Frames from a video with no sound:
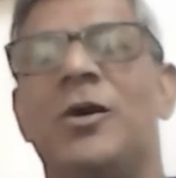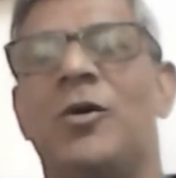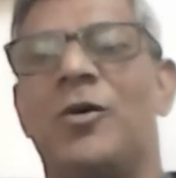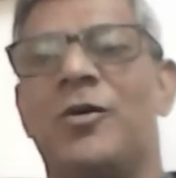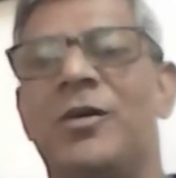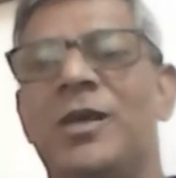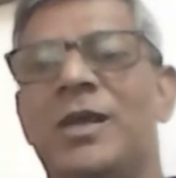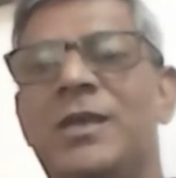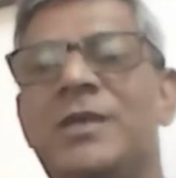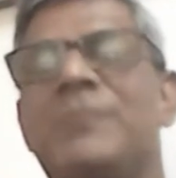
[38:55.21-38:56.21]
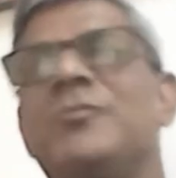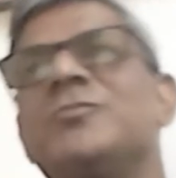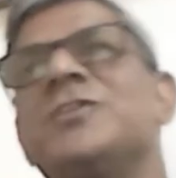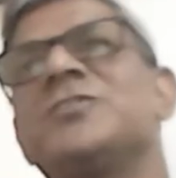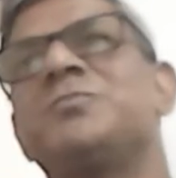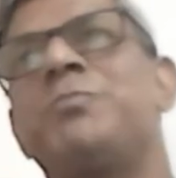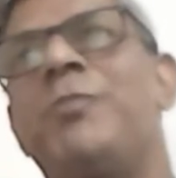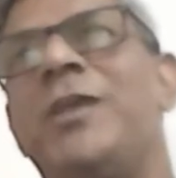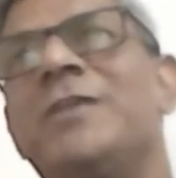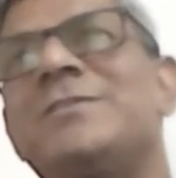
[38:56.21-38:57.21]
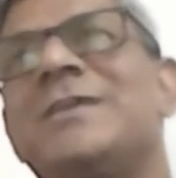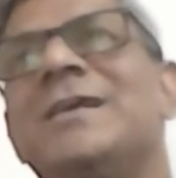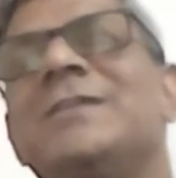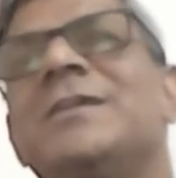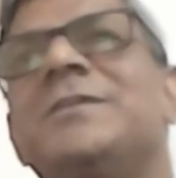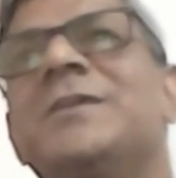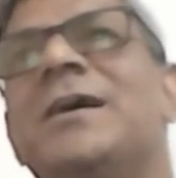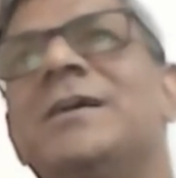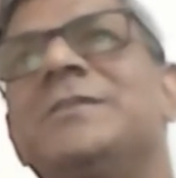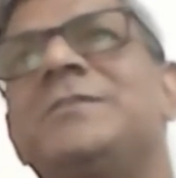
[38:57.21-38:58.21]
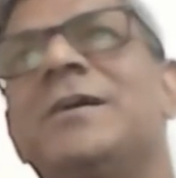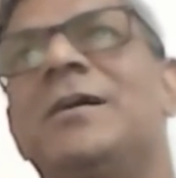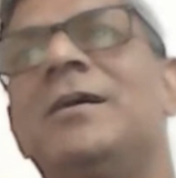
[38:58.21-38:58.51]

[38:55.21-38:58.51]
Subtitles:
Or if you say sprint, that N and T,